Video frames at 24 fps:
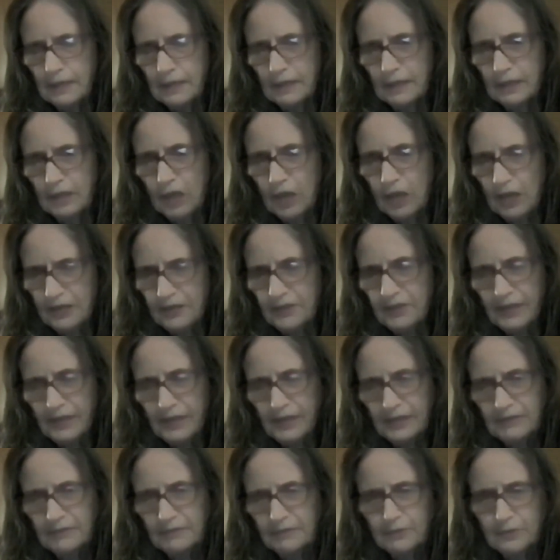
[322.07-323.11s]
a
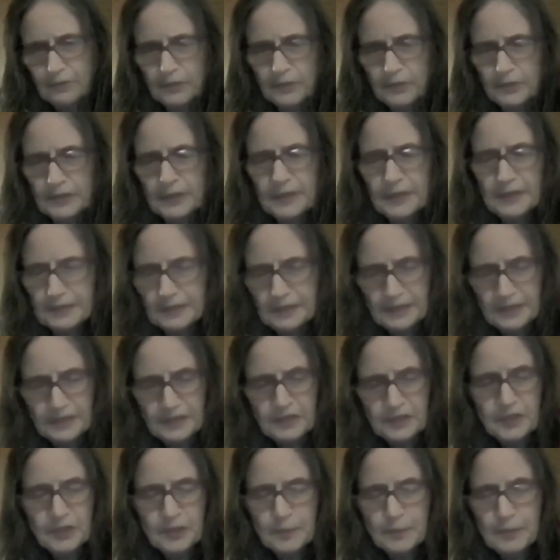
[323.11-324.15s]
contract for
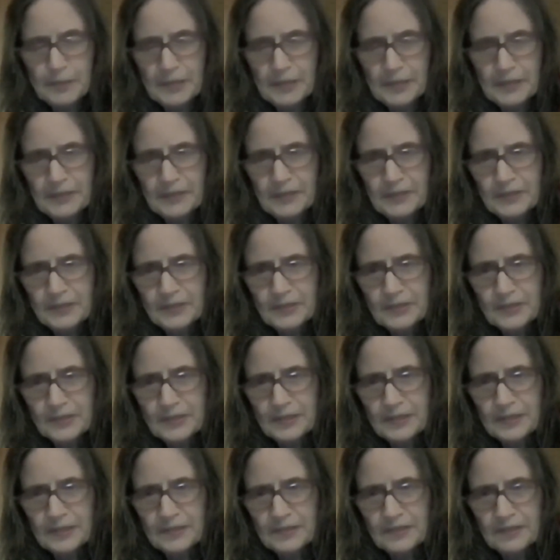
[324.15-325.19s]
exterminators.
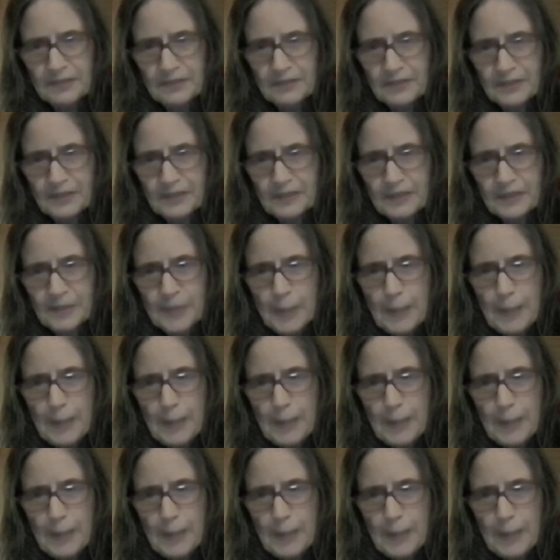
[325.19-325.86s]
Is that right?